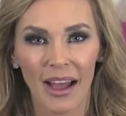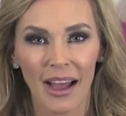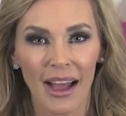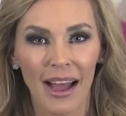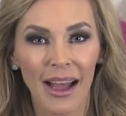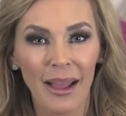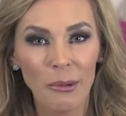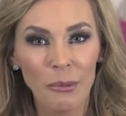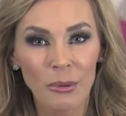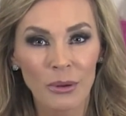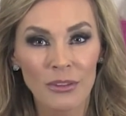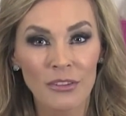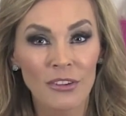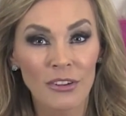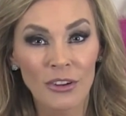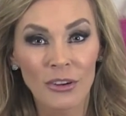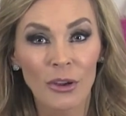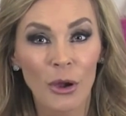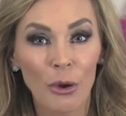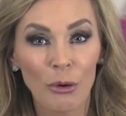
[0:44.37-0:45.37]
I
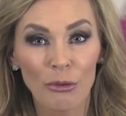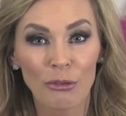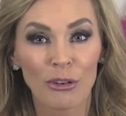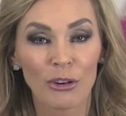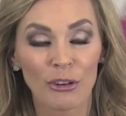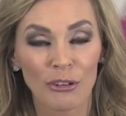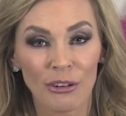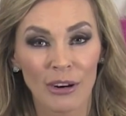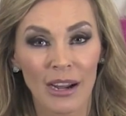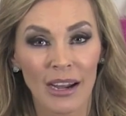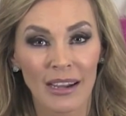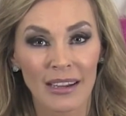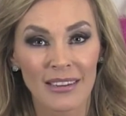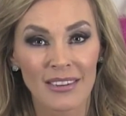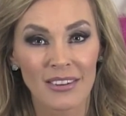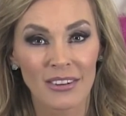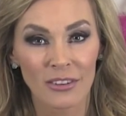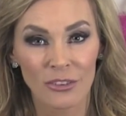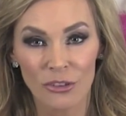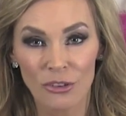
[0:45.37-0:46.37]
wanted to go for a ride
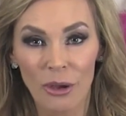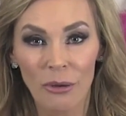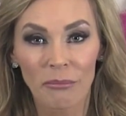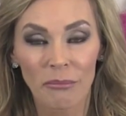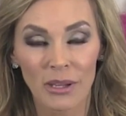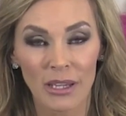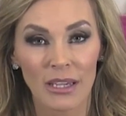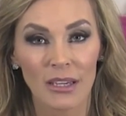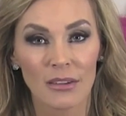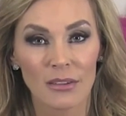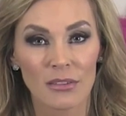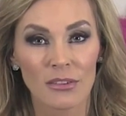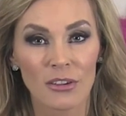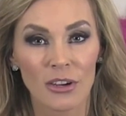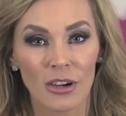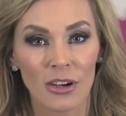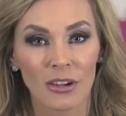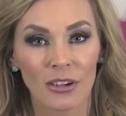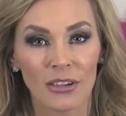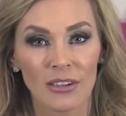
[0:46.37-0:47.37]
on Tom Baker's
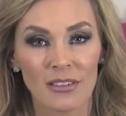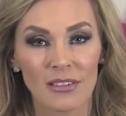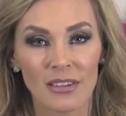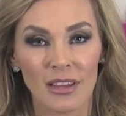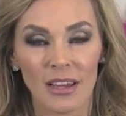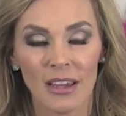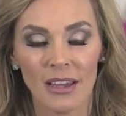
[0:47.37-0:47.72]
TARDIS.